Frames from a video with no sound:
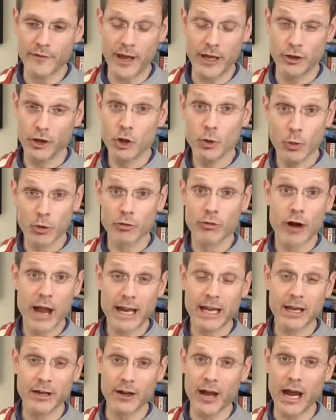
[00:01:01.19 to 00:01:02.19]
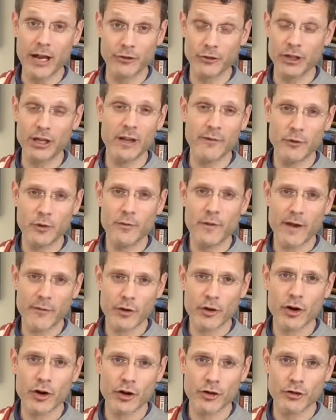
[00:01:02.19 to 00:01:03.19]
And you will recognize it. If you've
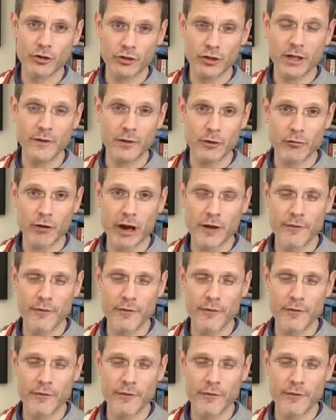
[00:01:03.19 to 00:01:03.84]
ever heard Stevie Ray